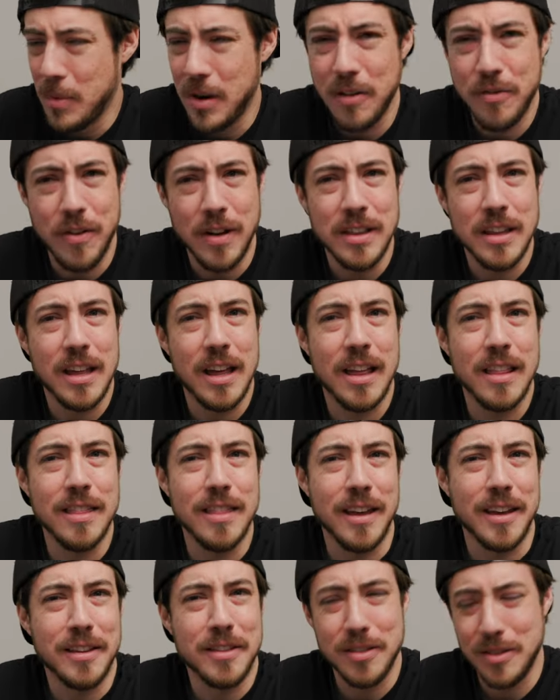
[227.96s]
But I find that
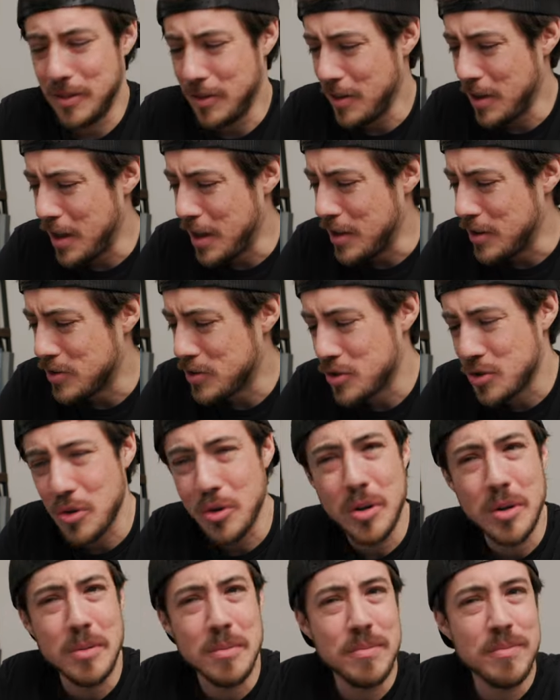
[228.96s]
like in
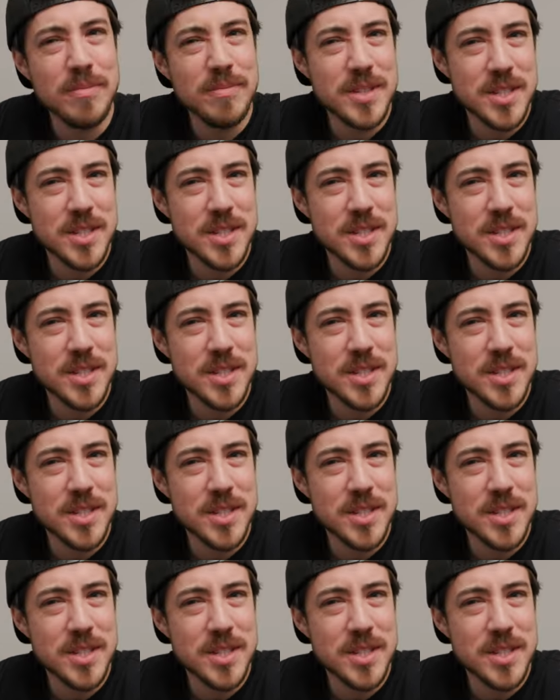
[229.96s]
certain